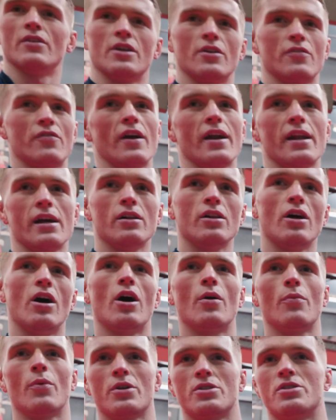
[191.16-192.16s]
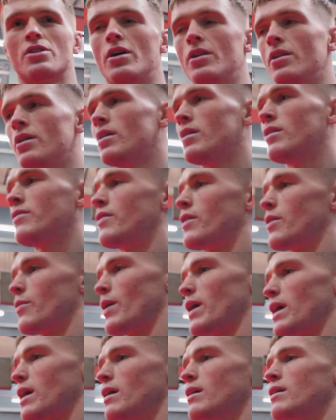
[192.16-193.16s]
it on Friday, all the hard work's done for the
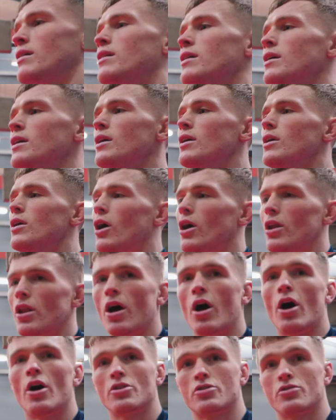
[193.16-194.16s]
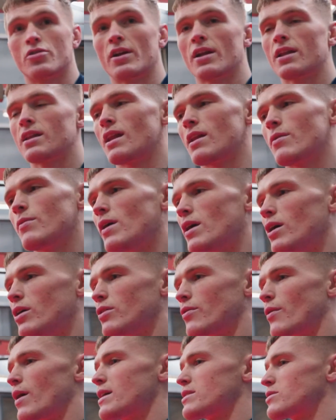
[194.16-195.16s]
week. All the hard training anyway, all
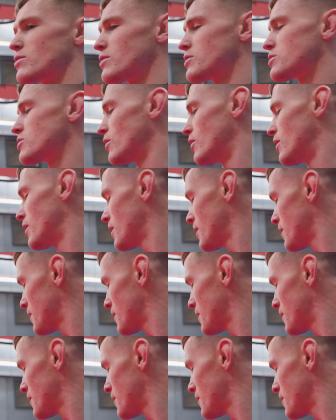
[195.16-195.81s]
the red zones, so